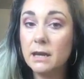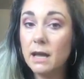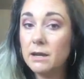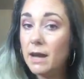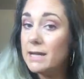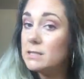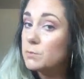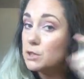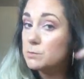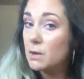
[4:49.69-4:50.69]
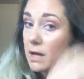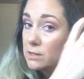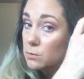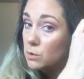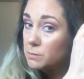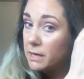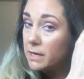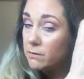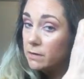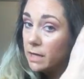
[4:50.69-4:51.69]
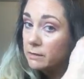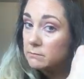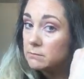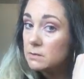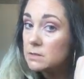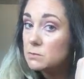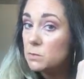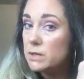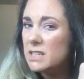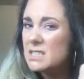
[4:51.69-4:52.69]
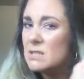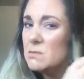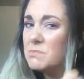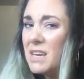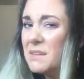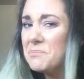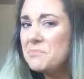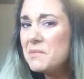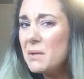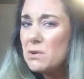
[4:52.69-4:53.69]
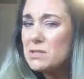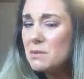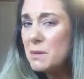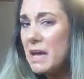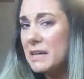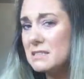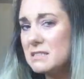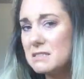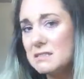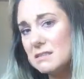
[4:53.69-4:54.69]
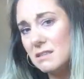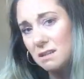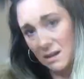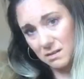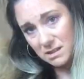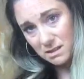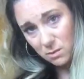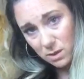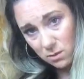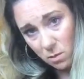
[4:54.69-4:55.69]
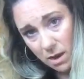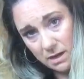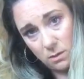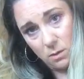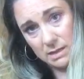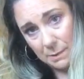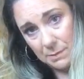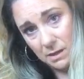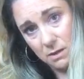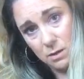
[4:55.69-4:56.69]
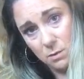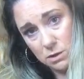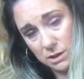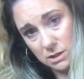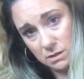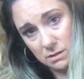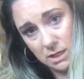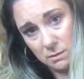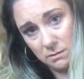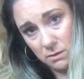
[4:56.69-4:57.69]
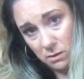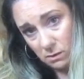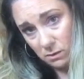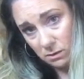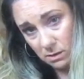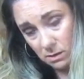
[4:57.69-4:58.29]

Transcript: And I had to wash my hair again this morning because it wasn't the best. You know, I don't quite know what had happened. I'd only washed it 2 days before.